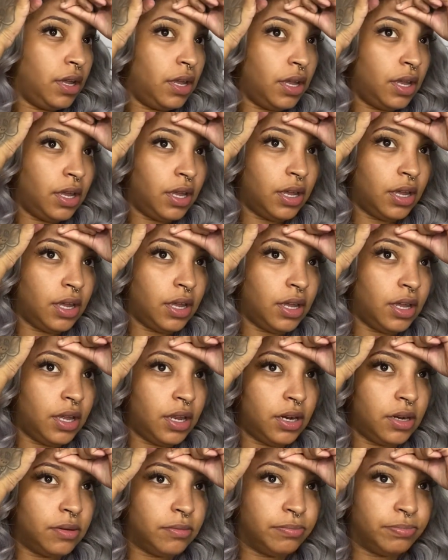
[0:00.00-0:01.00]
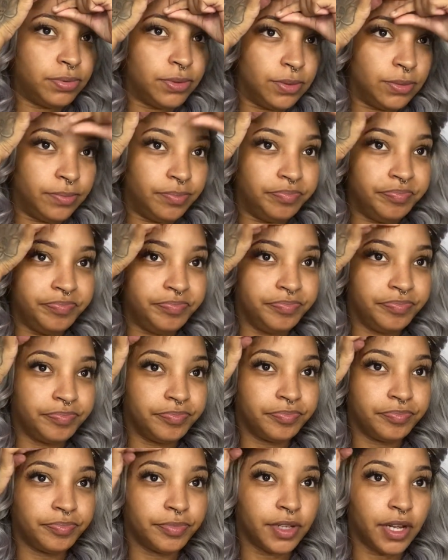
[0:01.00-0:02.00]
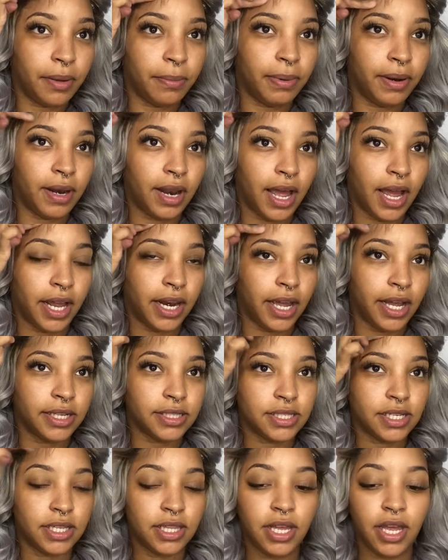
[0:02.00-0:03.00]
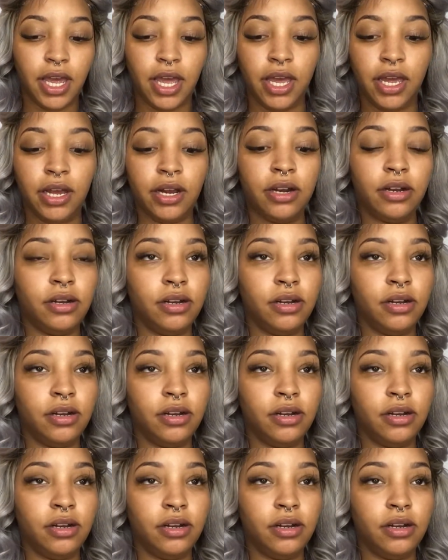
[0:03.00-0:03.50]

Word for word: and boom, apply that to the hair.